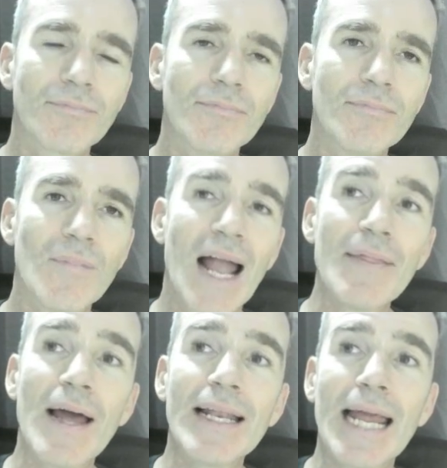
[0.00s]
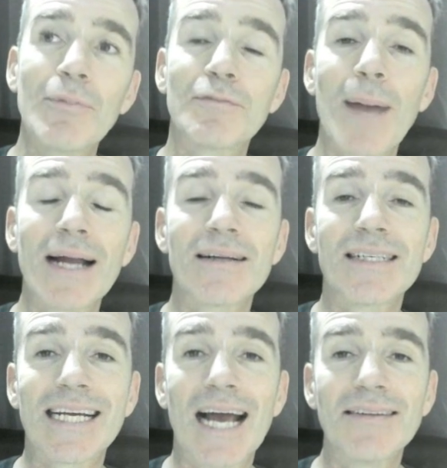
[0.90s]
And then it was back to
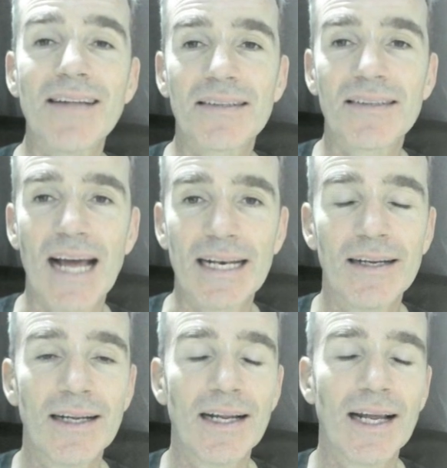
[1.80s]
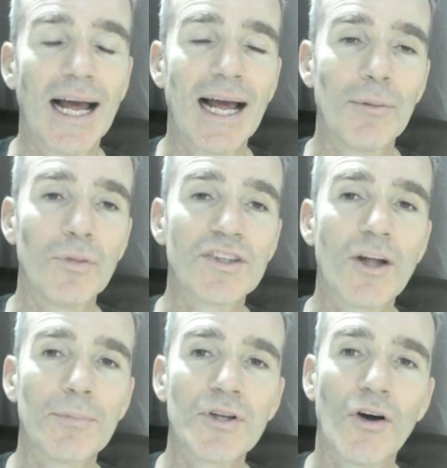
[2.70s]
Kazakhstan. We
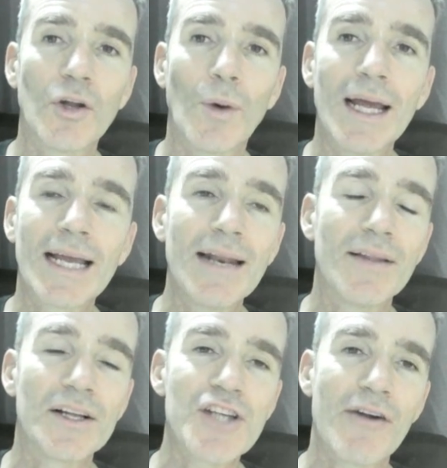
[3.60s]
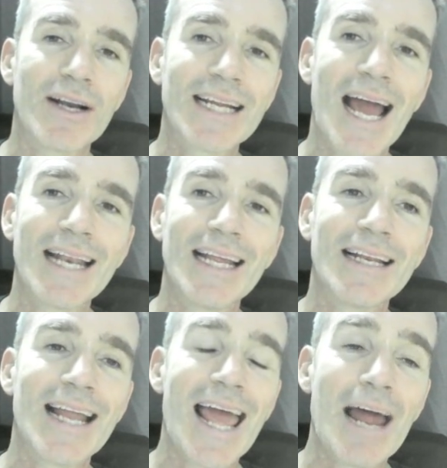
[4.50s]
stopped on the way again in the Sharon Canyon
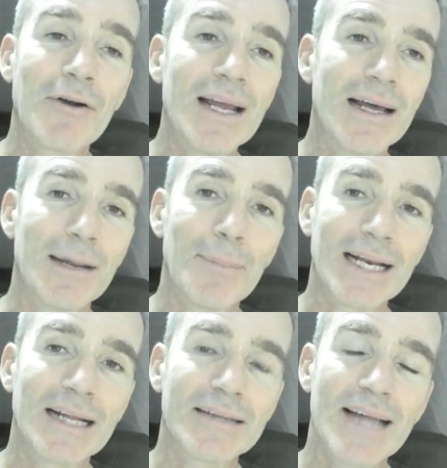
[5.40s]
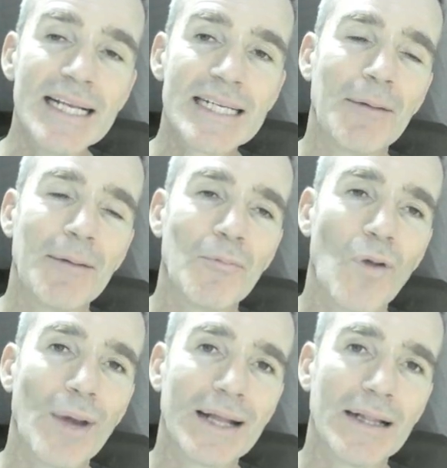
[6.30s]
area at a picnic site where we
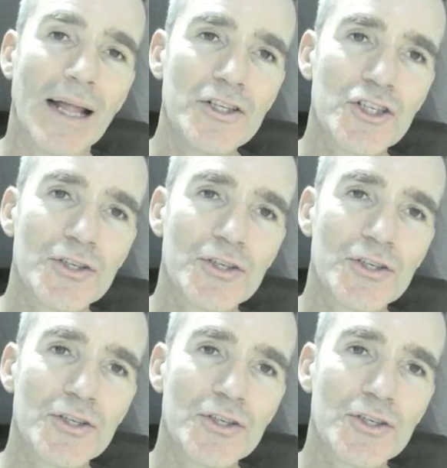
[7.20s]
had lunch.